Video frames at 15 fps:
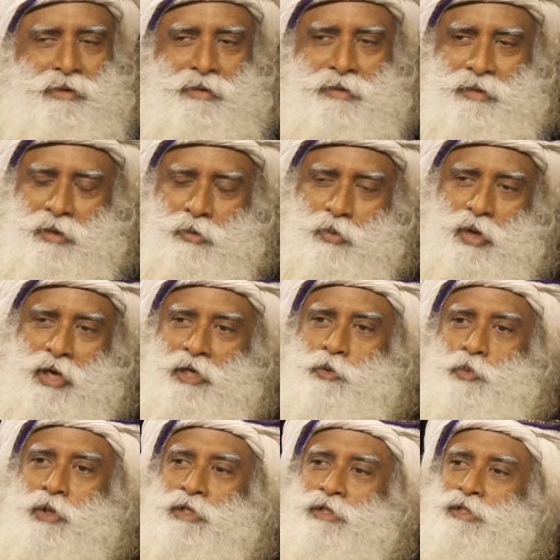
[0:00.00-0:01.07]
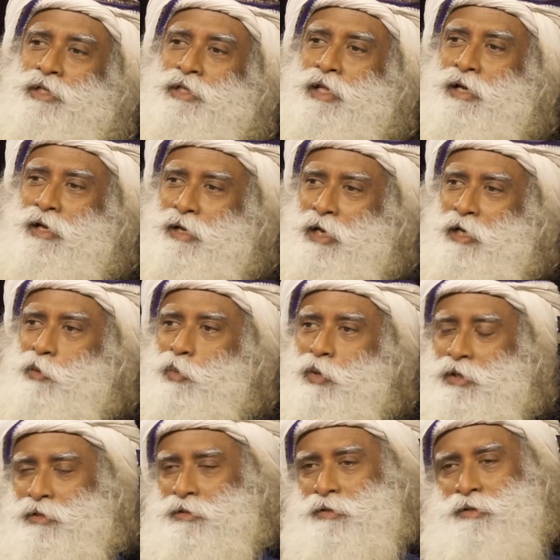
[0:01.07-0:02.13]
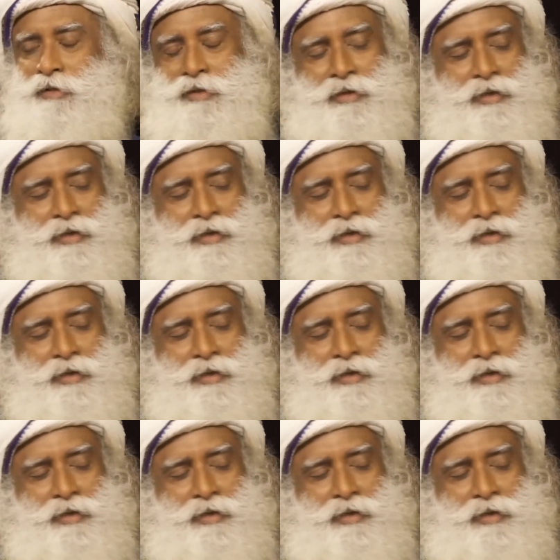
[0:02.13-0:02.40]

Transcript: There are white ones and there are red ones.